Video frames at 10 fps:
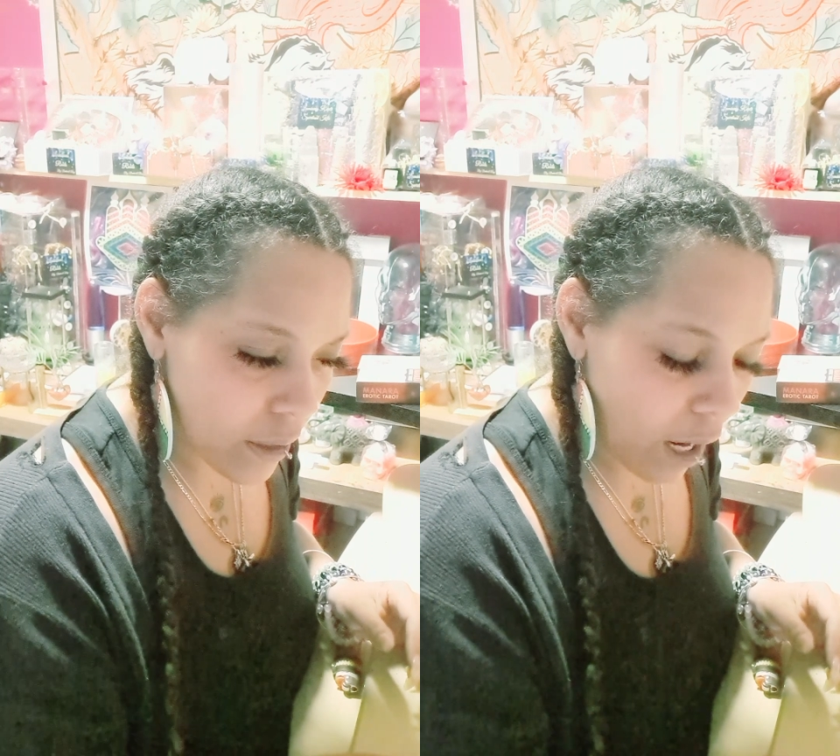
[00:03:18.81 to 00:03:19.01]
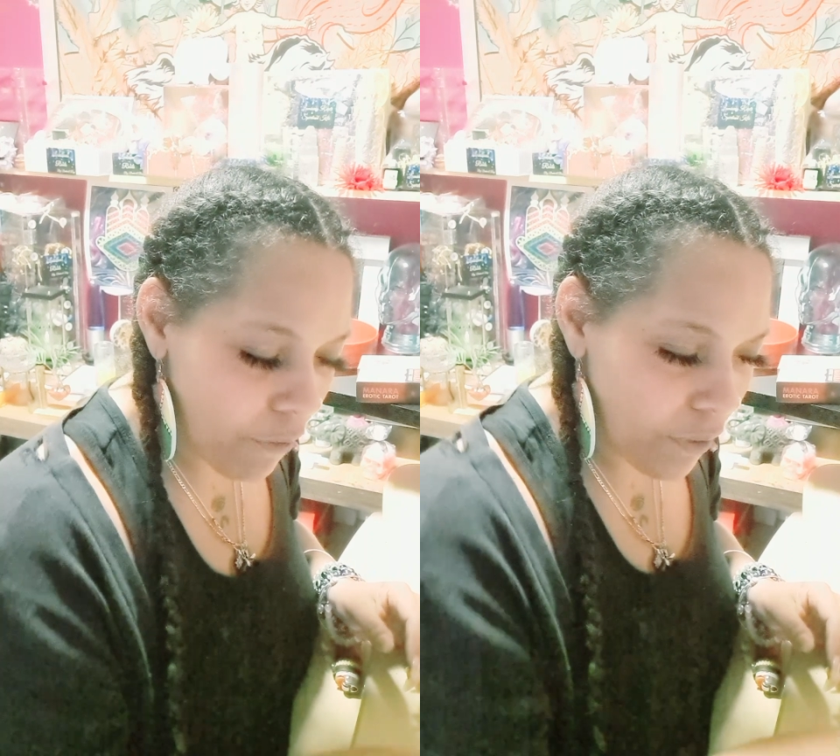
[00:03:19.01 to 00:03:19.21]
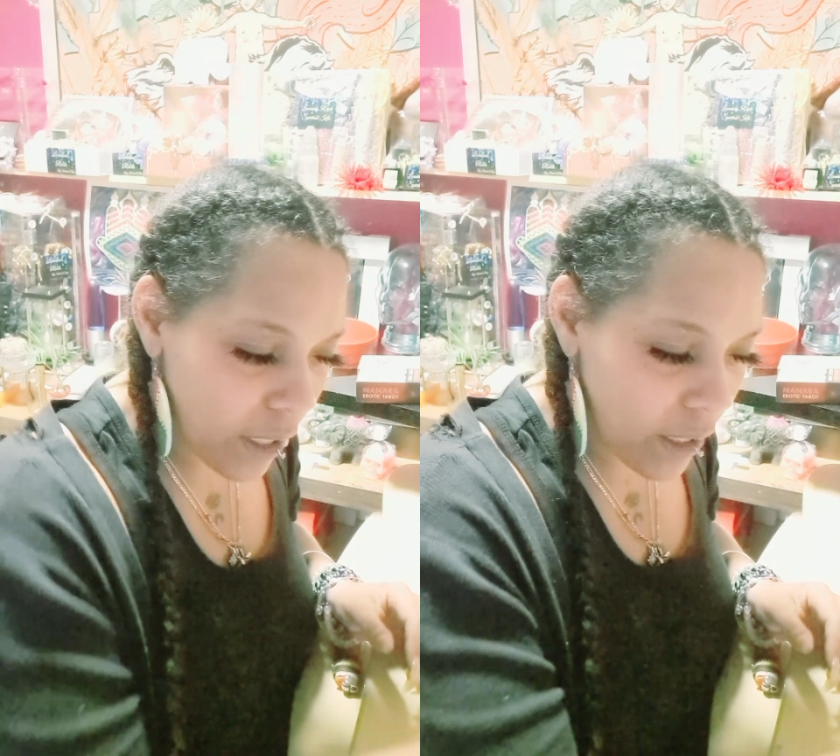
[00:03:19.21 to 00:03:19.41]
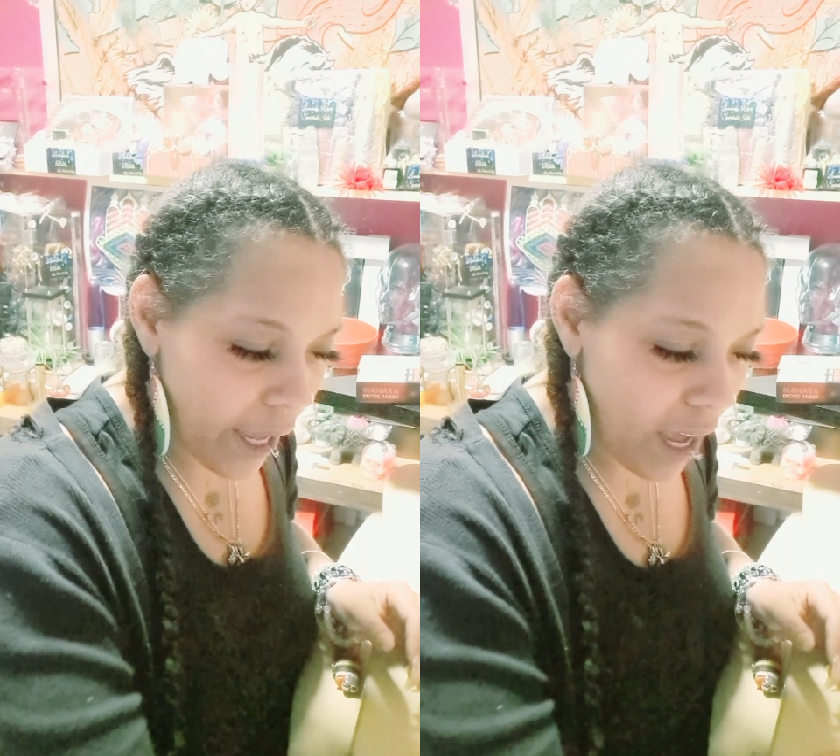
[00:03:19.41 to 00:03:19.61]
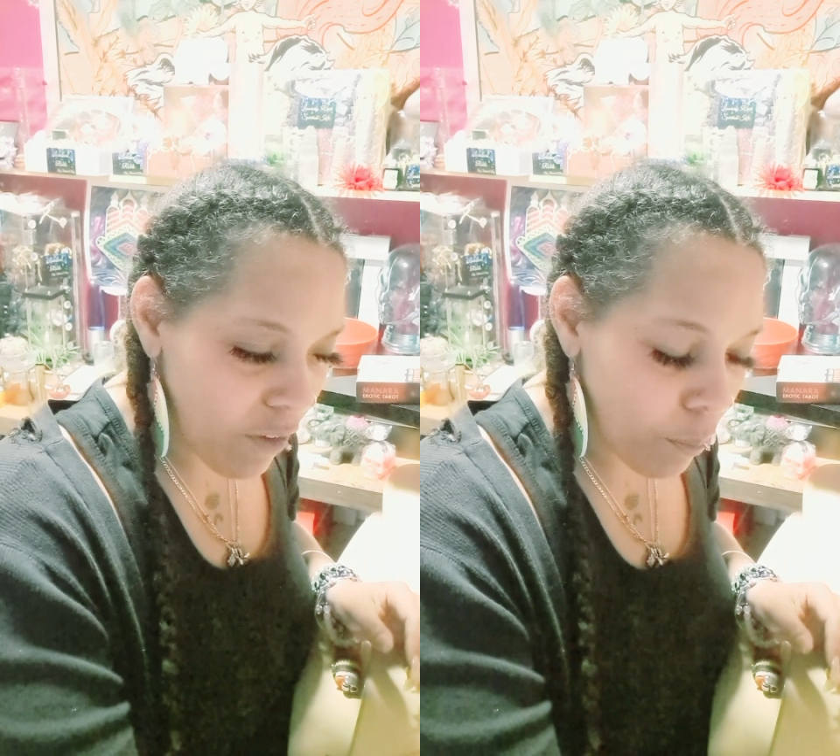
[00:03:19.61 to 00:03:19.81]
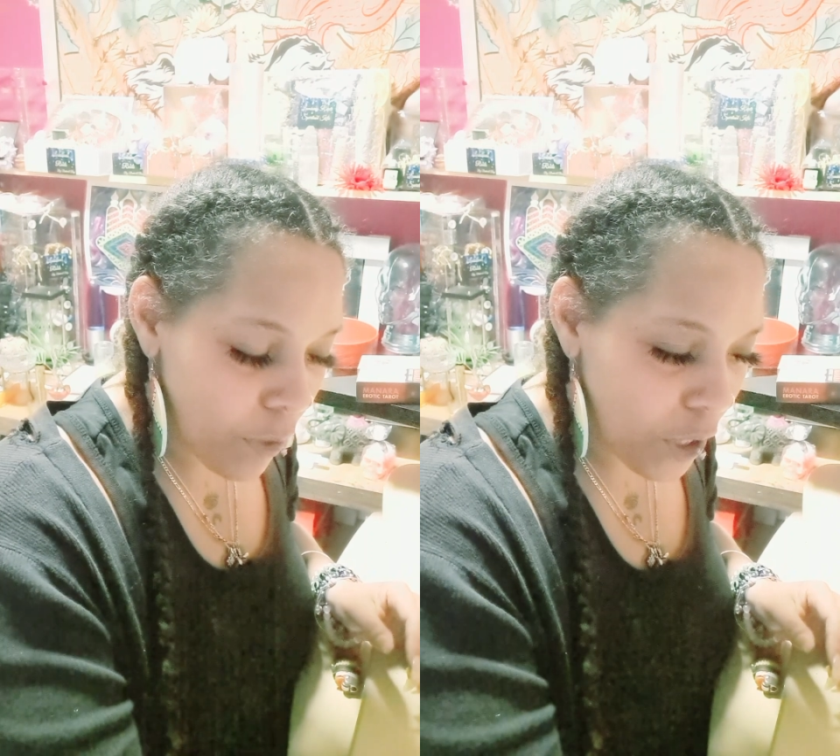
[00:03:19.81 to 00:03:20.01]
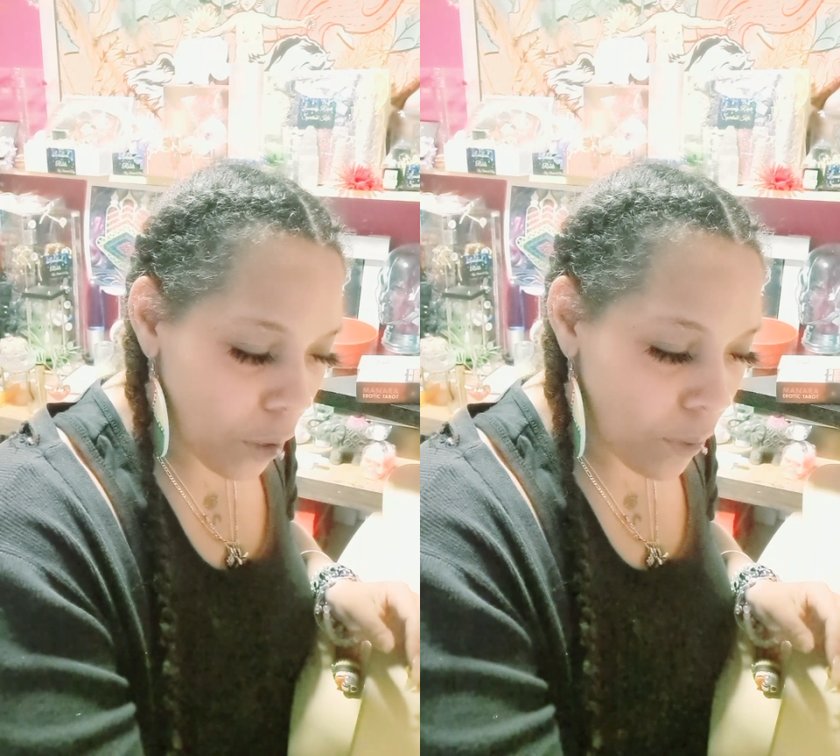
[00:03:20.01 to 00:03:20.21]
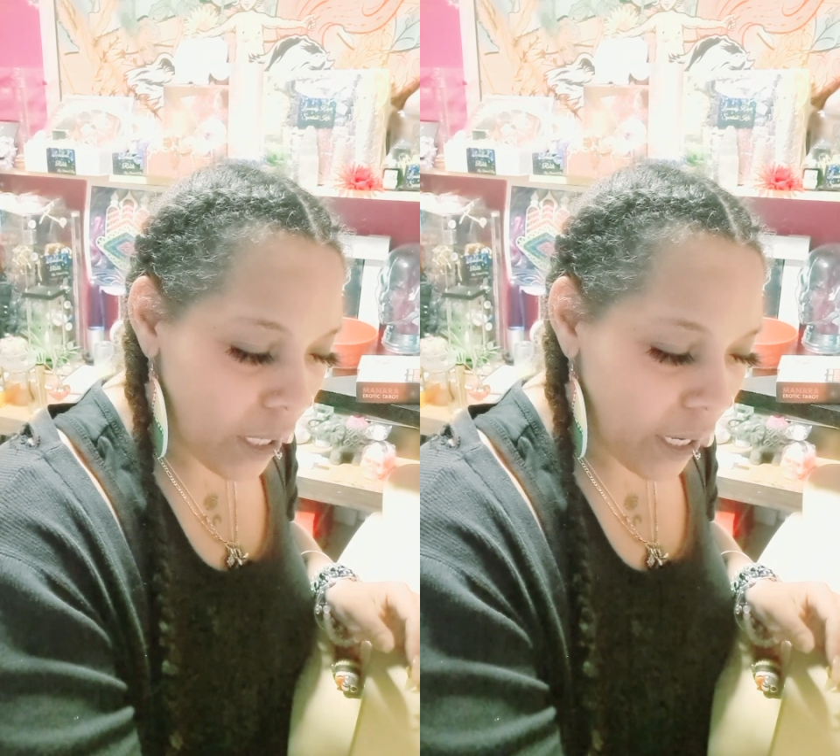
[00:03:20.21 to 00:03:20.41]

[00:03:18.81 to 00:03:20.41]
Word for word: I feel like they have Mercury